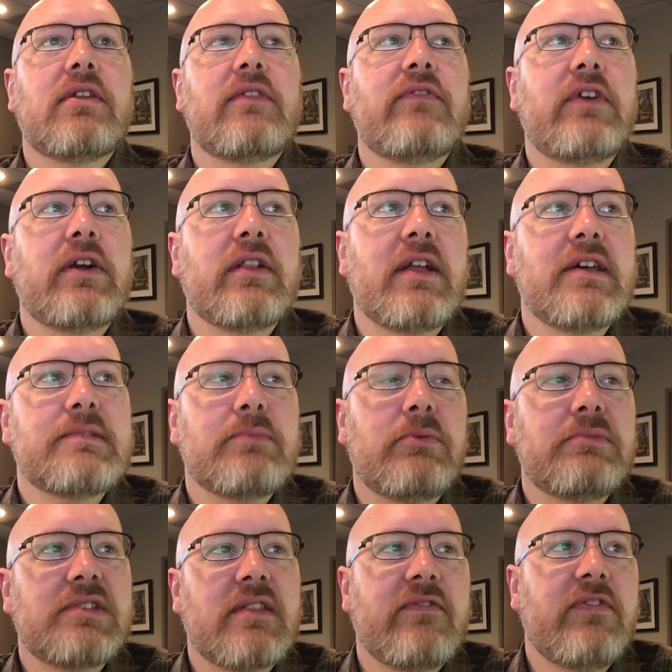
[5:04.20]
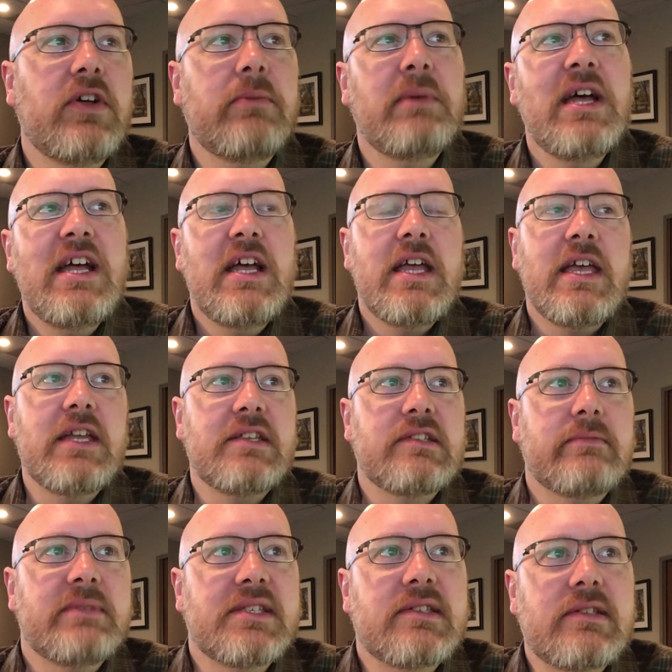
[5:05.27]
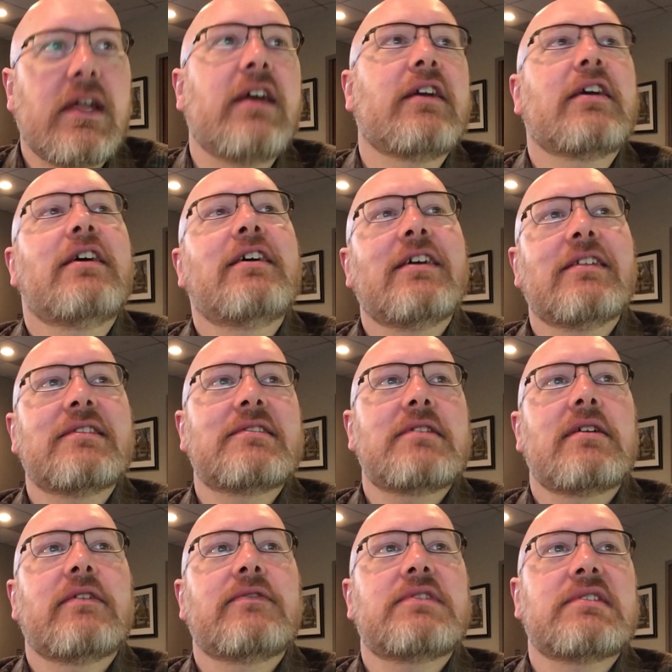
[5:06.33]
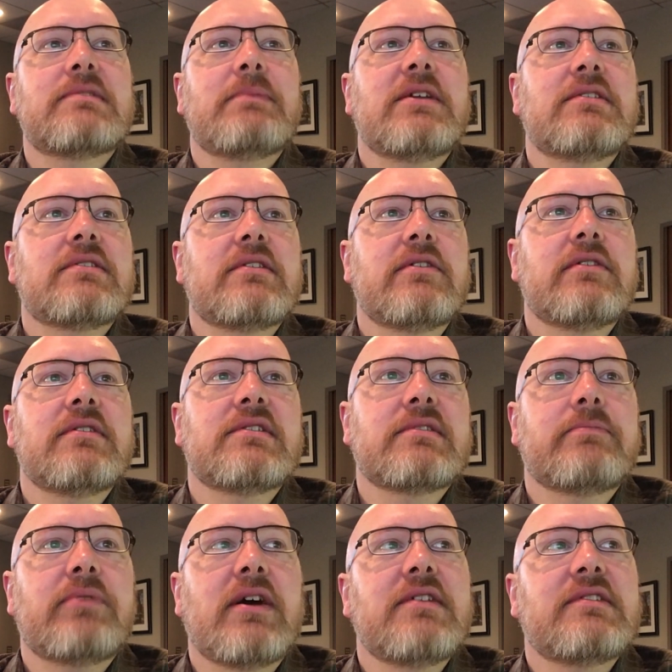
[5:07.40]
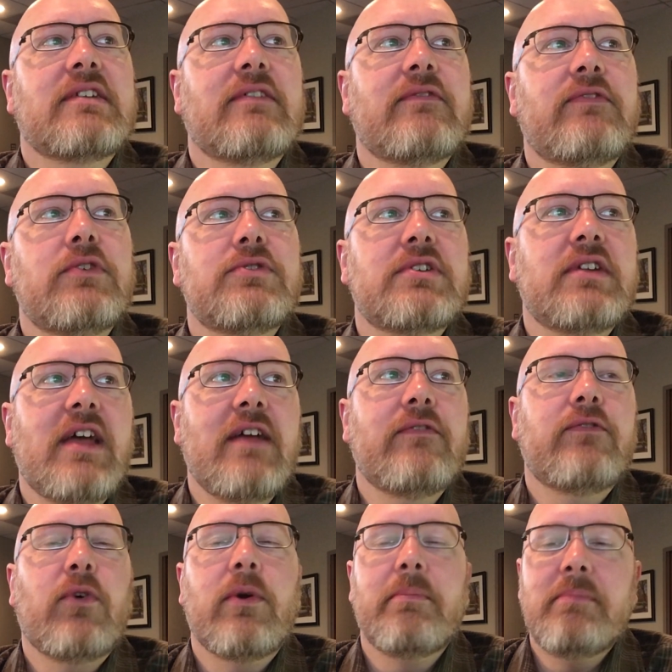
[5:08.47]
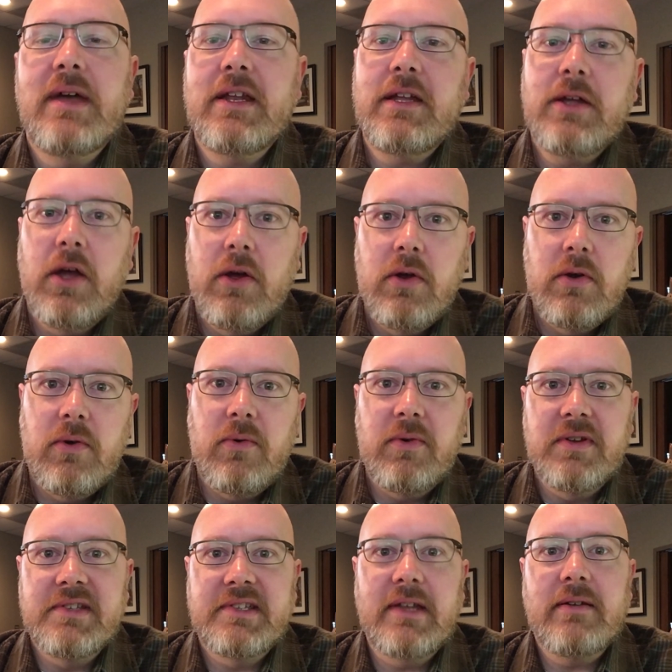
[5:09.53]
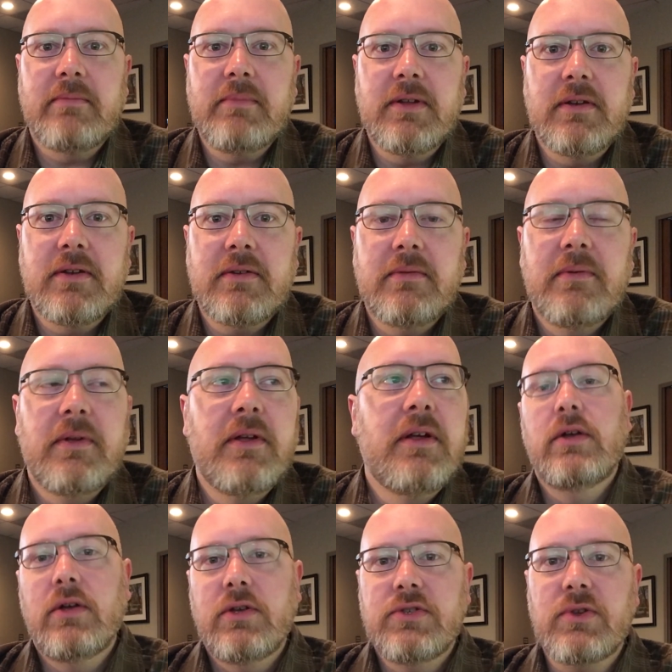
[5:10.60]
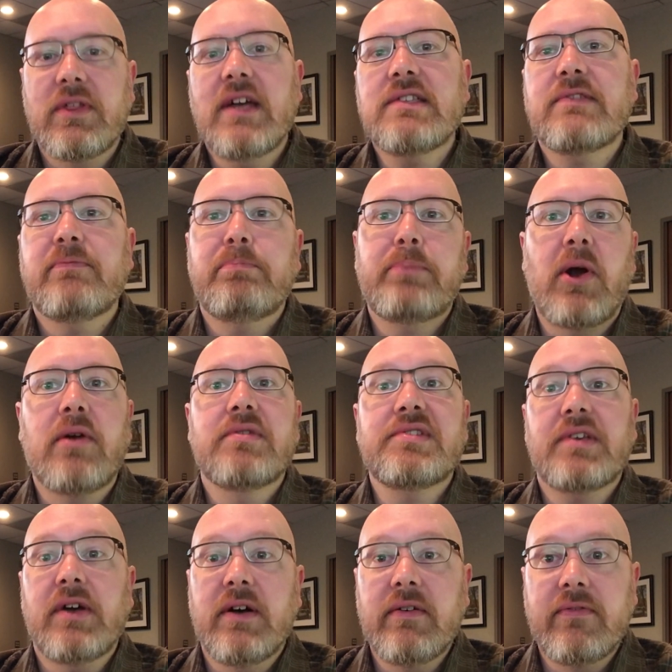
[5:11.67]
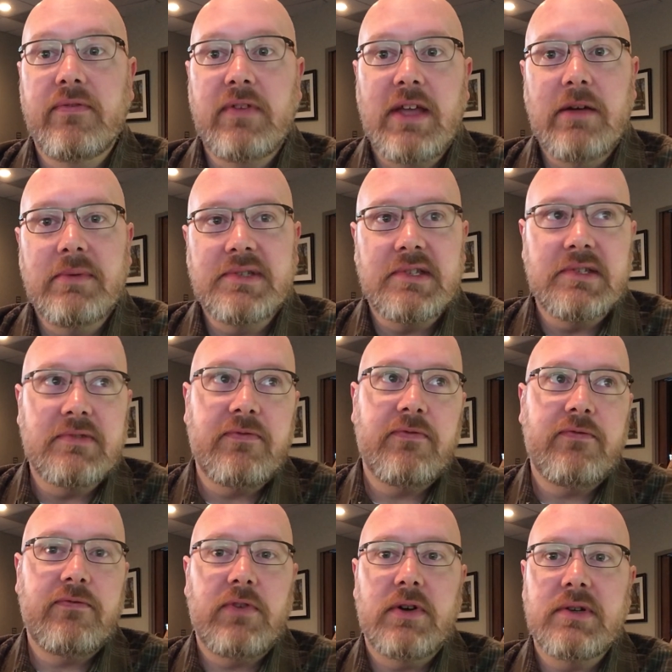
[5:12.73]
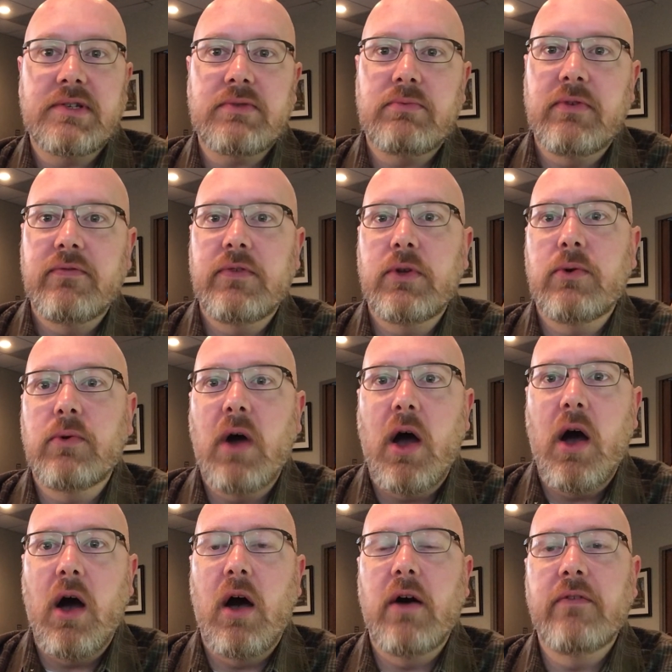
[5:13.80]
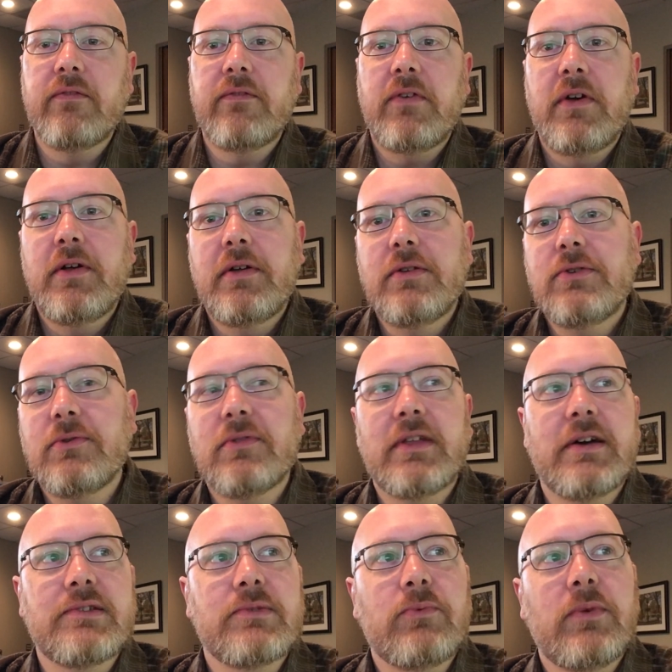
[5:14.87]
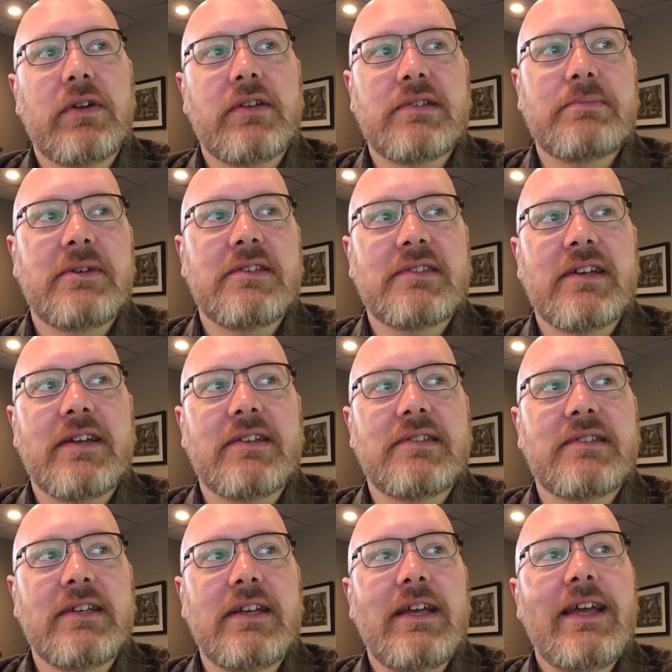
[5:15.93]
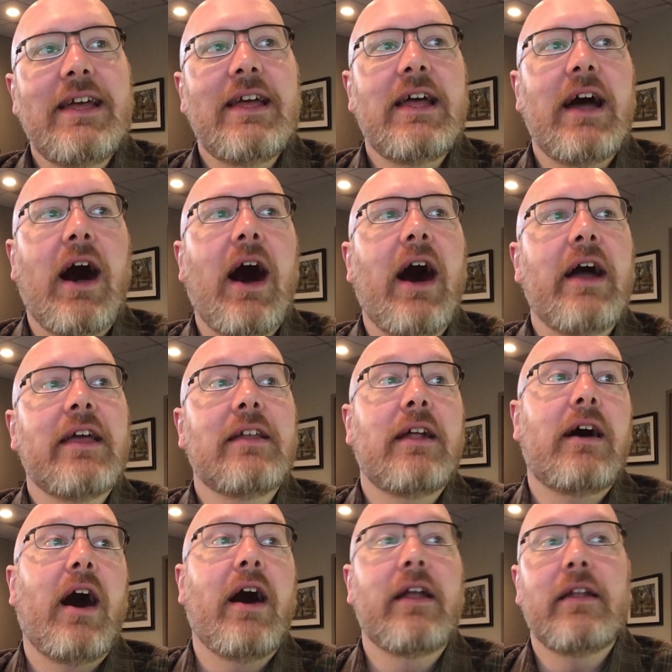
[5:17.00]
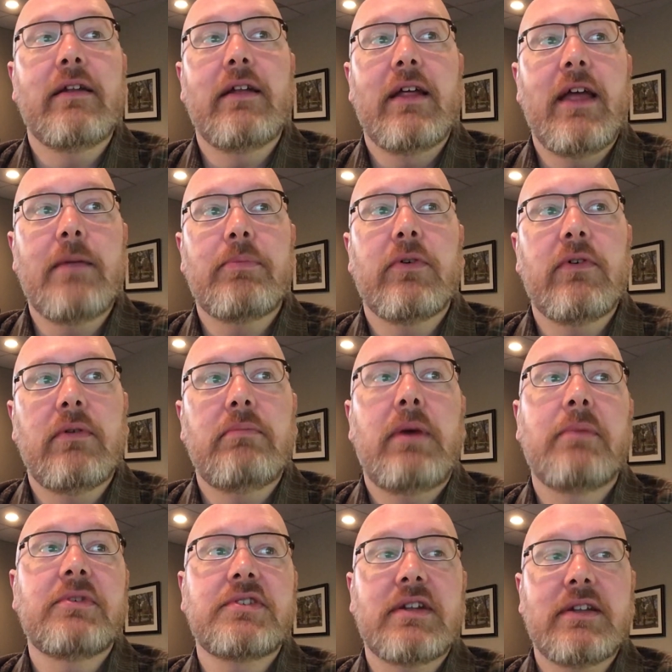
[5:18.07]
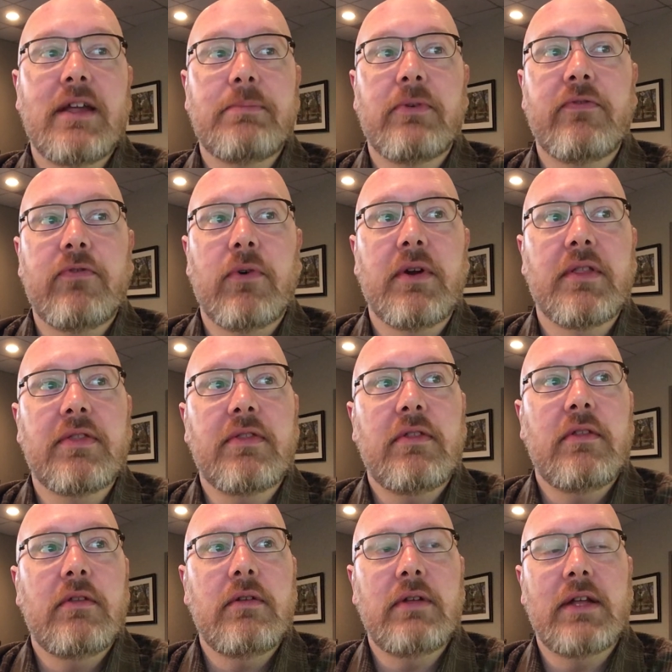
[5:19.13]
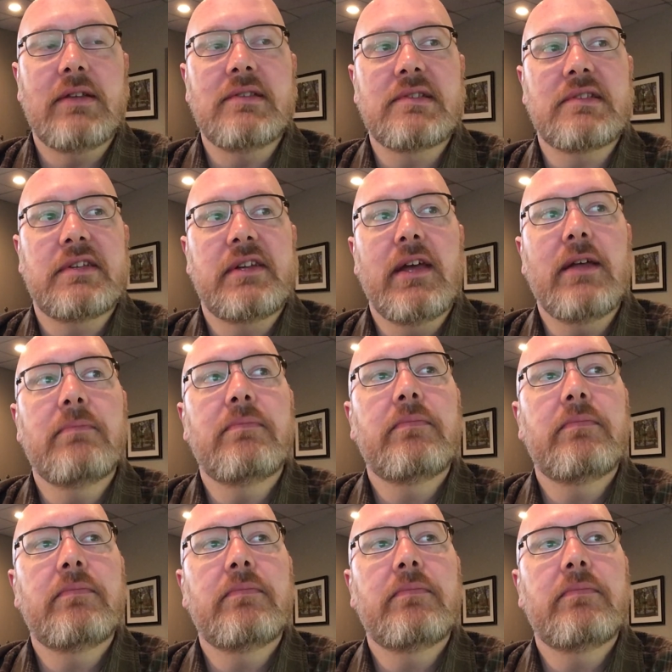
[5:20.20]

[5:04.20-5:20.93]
the very last moments of the film. It is a mistake. Instead of suspense, there is surprise and confusion, and for many, resentment. So that's parts of Gelmis's first review of 2001: A Space Odyssey, published on April 4th, 1968.